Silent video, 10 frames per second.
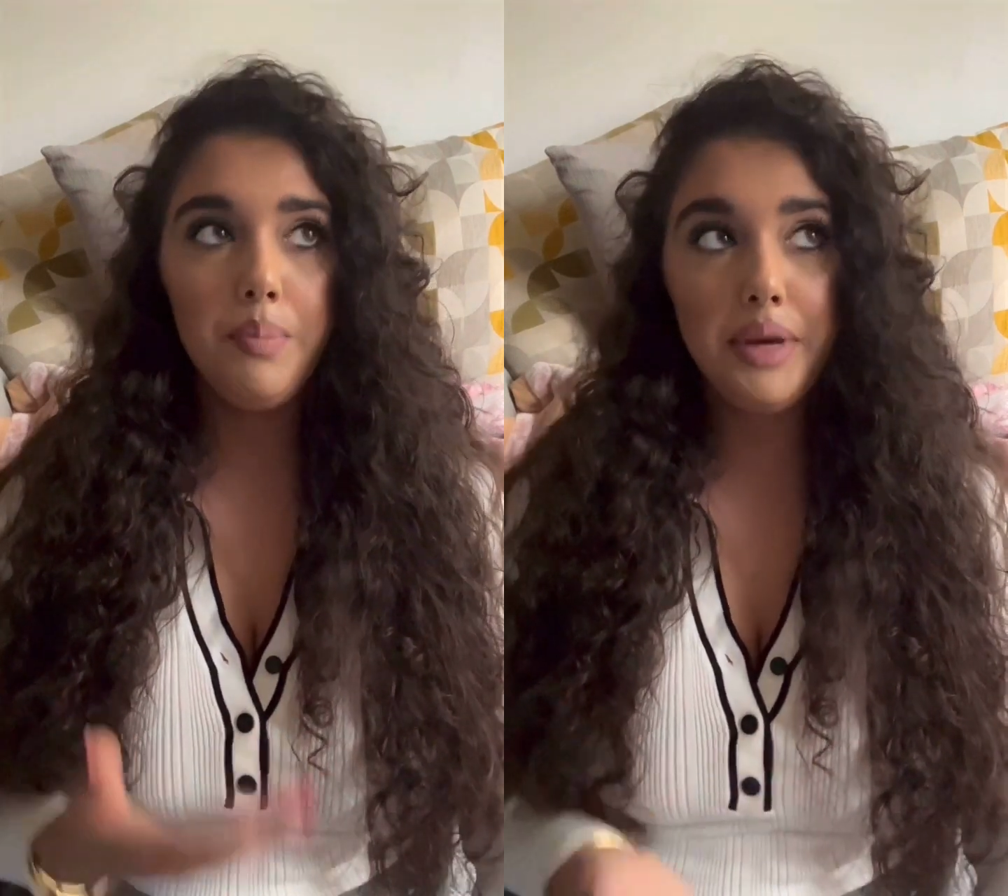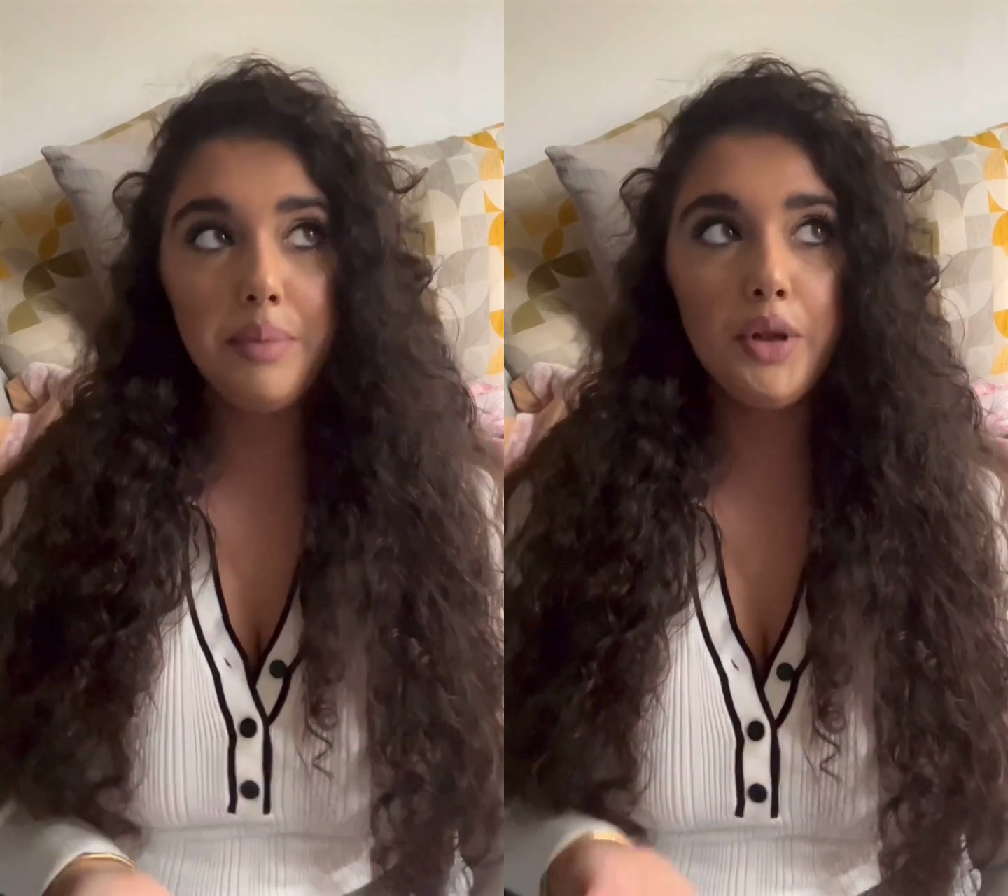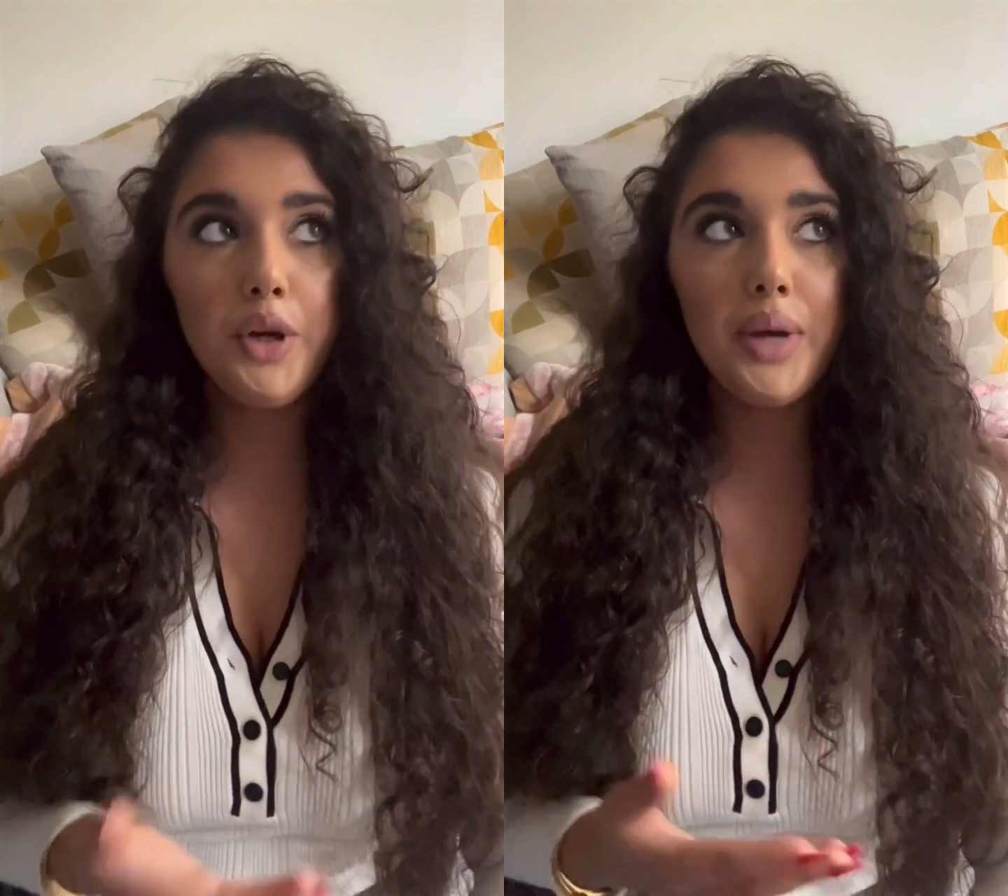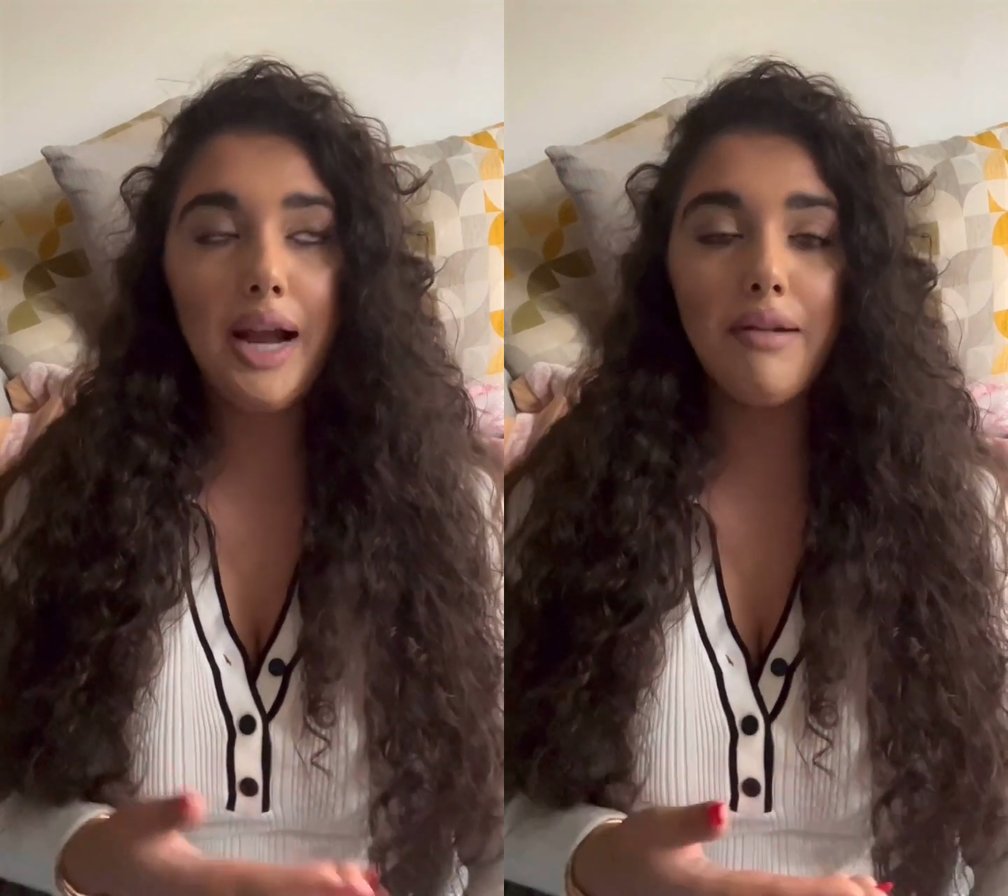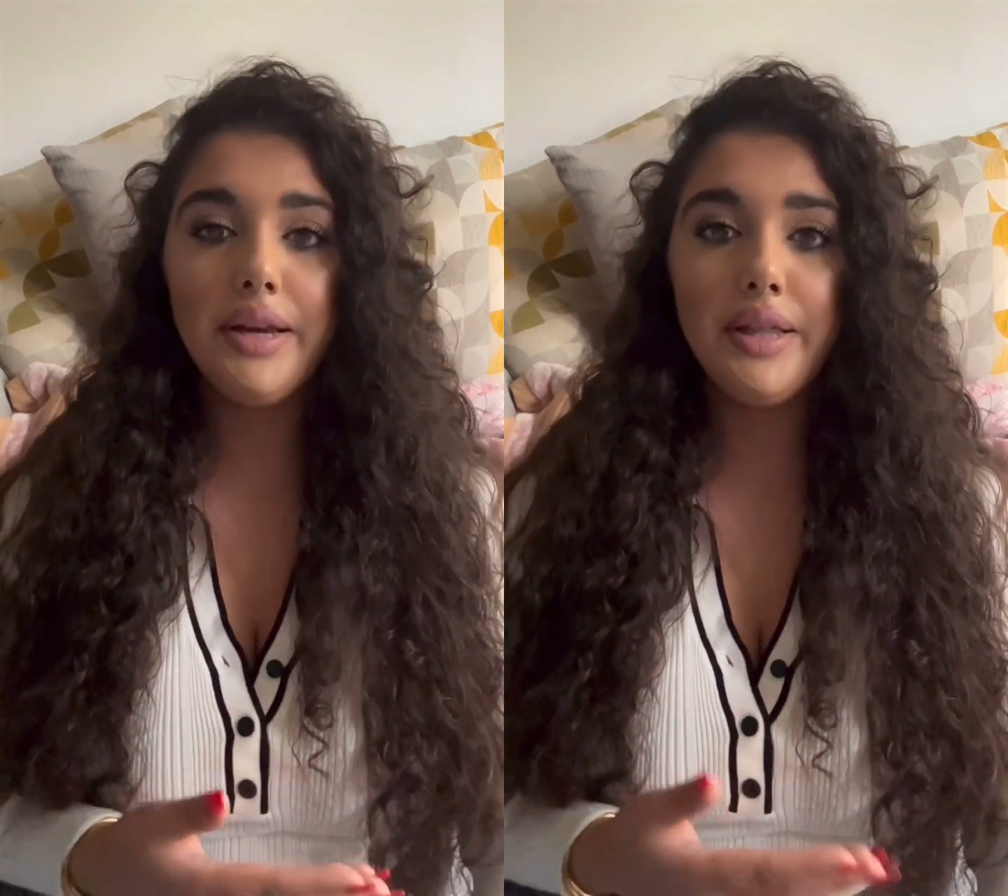people who
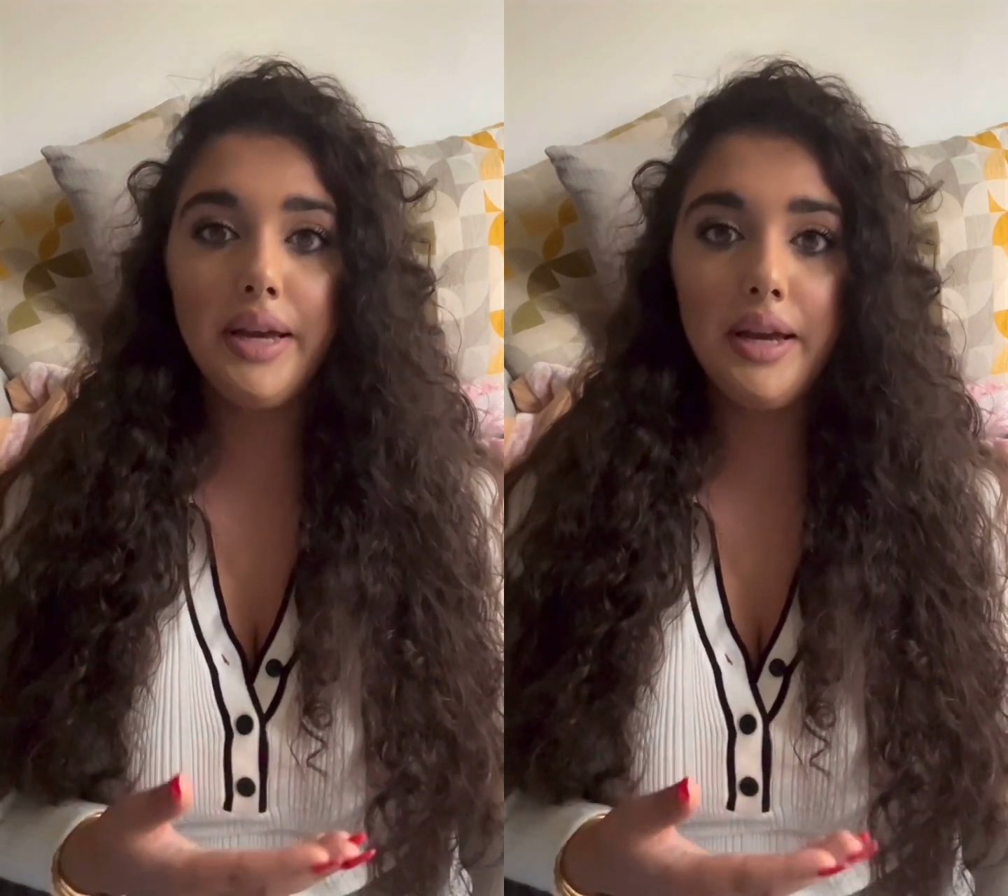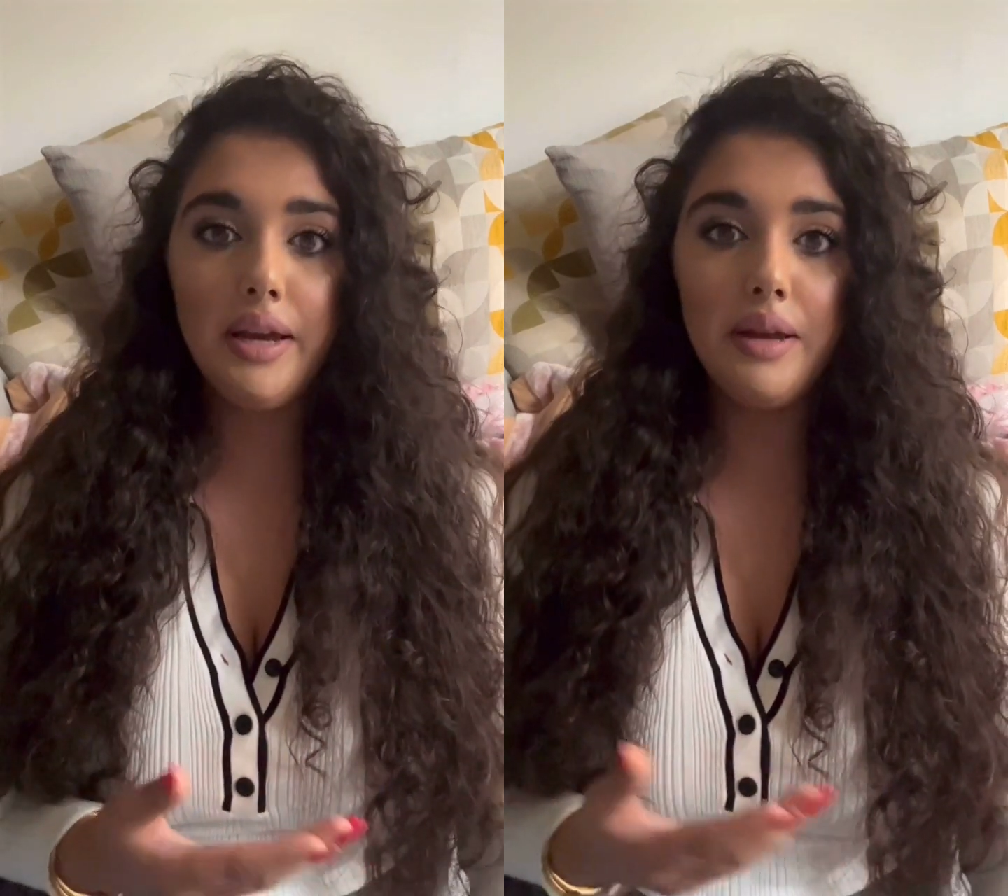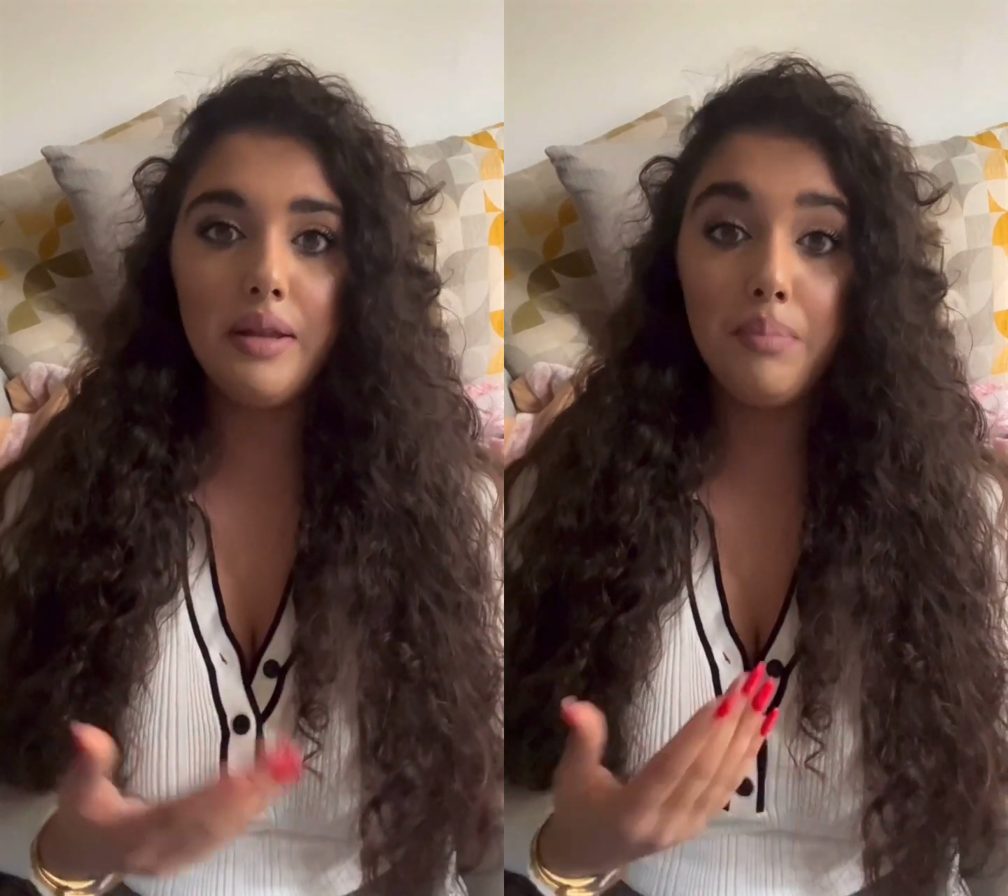carry the